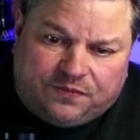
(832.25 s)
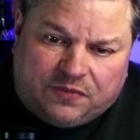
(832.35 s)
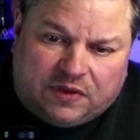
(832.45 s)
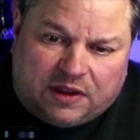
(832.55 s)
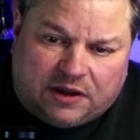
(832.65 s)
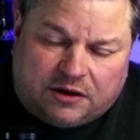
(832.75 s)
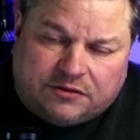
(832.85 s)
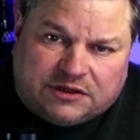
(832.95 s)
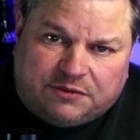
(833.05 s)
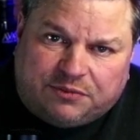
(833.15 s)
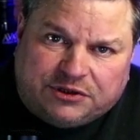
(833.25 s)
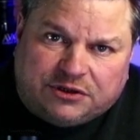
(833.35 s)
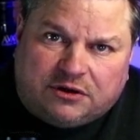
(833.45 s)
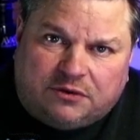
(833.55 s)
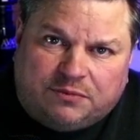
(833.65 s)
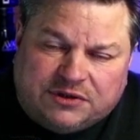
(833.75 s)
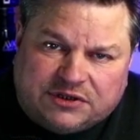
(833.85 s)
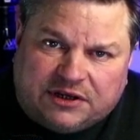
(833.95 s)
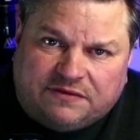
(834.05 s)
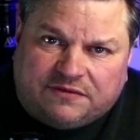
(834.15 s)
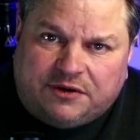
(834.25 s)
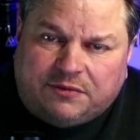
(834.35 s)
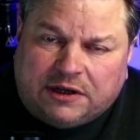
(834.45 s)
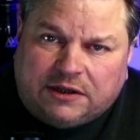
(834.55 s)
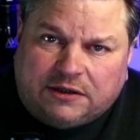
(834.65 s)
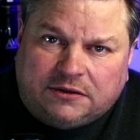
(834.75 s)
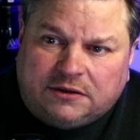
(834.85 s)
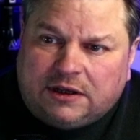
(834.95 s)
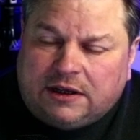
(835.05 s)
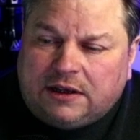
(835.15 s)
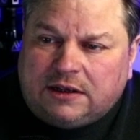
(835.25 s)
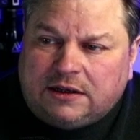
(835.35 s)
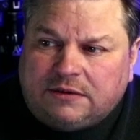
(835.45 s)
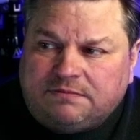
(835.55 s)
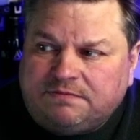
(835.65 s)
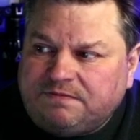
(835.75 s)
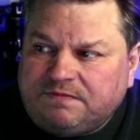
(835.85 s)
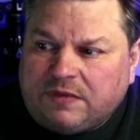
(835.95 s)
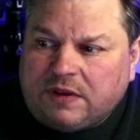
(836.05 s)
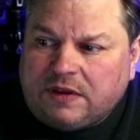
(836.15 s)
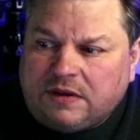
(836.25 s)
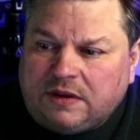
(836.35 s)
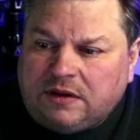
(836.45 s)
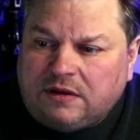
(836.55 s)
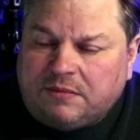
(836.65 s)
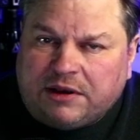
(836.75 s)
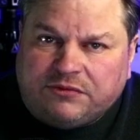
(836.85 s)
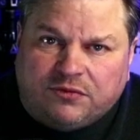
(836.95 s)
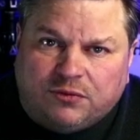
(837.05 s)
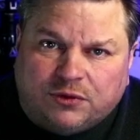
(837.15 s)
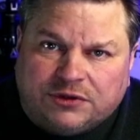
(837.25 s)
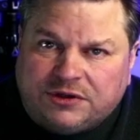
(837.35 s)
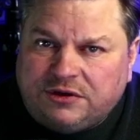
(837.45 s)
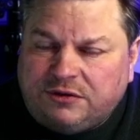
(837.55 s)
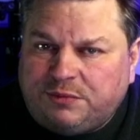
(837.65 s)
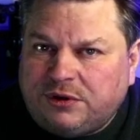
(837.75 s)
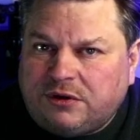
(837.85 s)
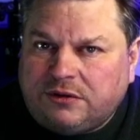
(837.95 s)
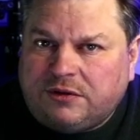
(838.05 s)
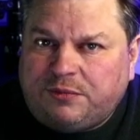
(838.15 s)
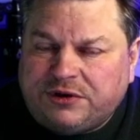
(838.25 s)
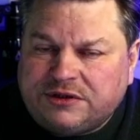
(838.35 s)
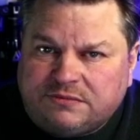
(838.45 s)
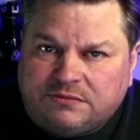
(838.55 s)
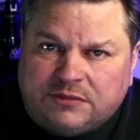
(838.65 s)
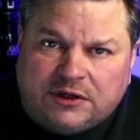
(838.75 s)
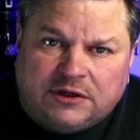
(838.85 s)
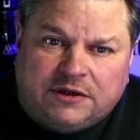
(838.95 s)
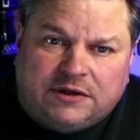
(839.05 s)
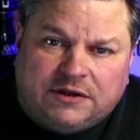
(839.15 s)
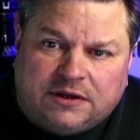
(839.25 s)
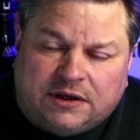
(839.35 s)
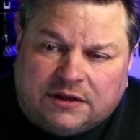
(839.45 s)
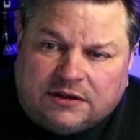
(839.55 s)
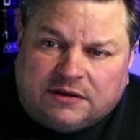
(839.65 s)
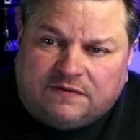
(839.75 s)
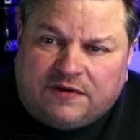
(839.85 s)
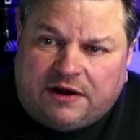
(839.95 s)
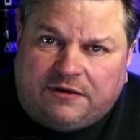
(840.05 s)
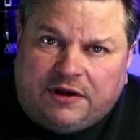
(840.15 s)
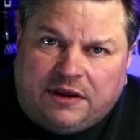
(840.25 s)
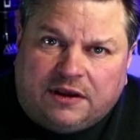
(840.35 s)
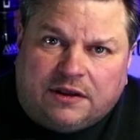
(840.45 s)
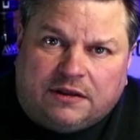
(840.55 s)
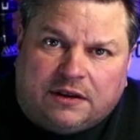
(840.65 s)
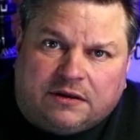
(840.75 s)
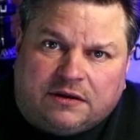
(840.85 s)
They don't temperature compensate very well. The amount of water that you put on the prism can vary, and that can